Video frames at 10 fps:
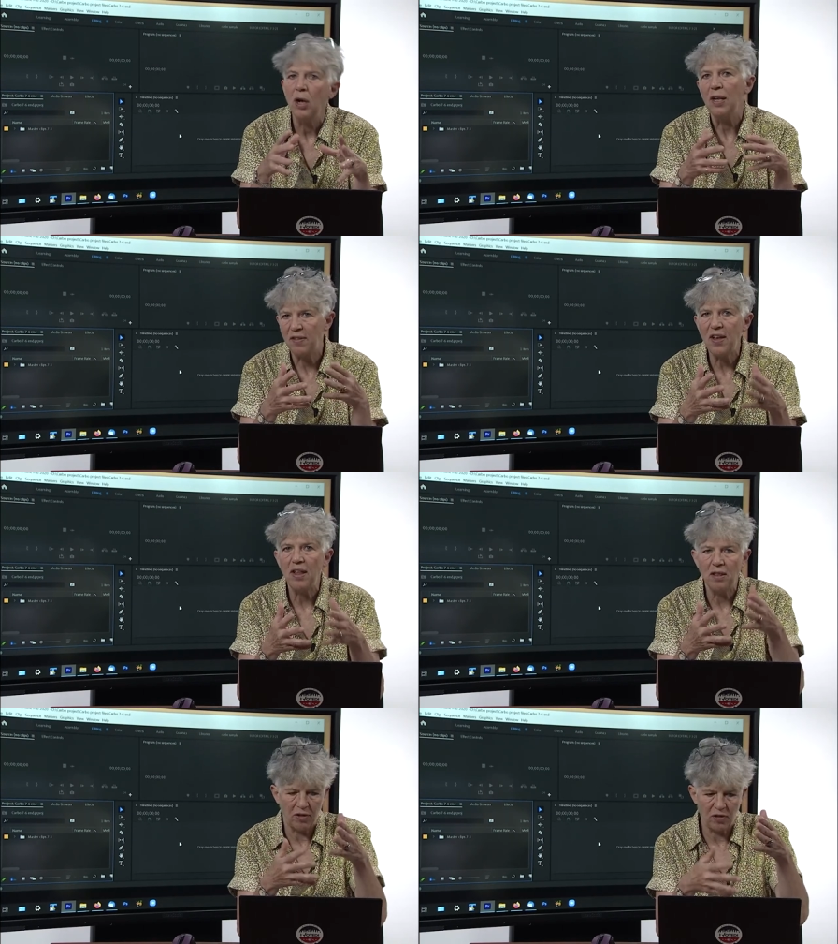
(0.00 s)
let's say,
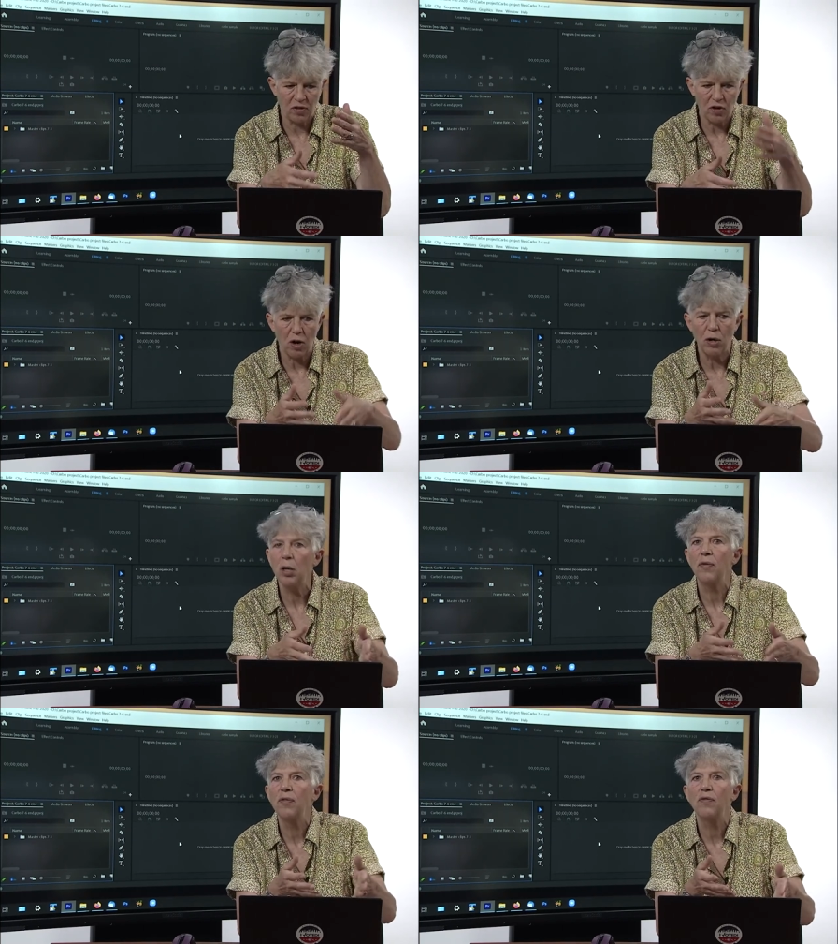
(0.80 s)
the start
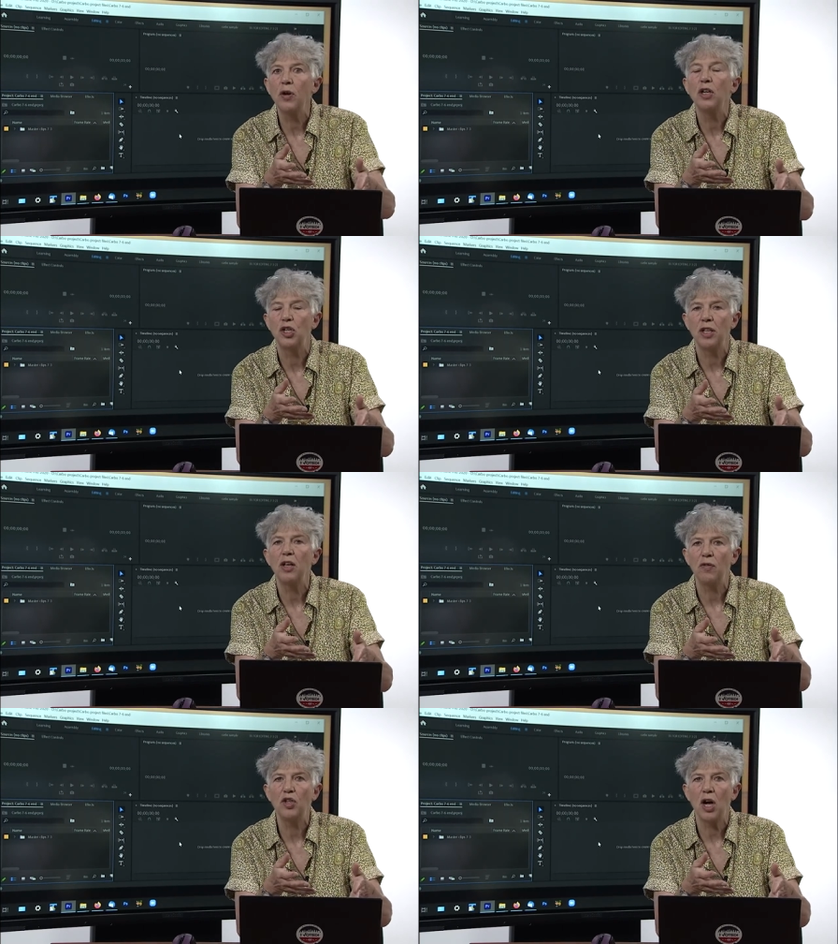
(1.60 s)
of the footage that
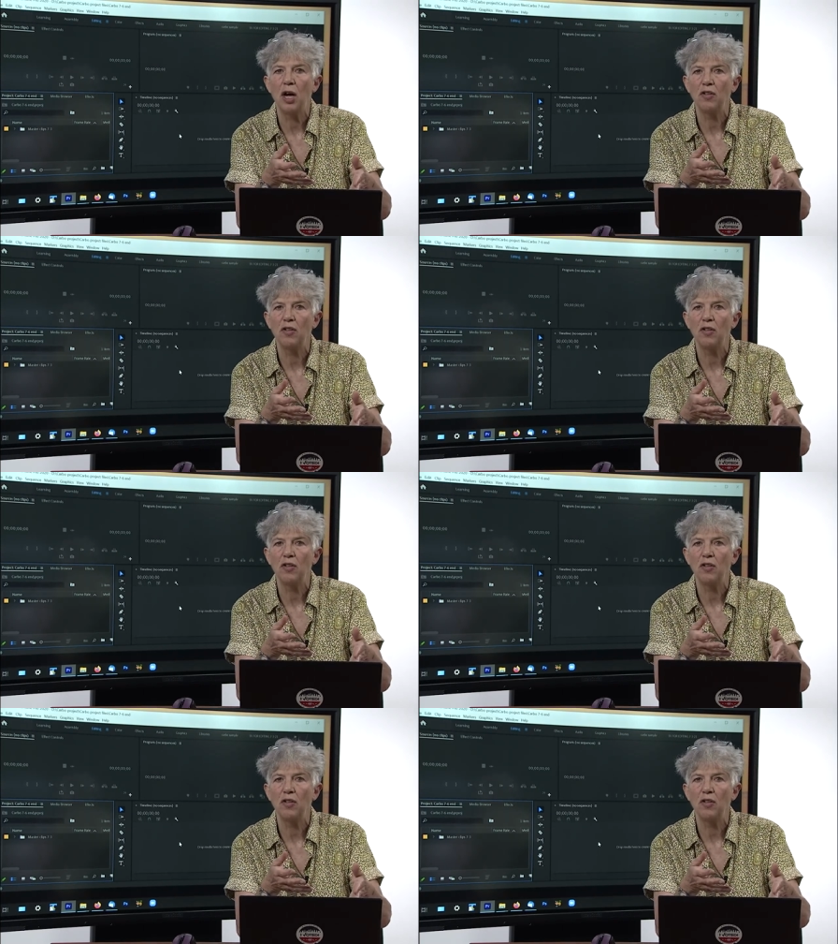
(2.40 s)
you've shot.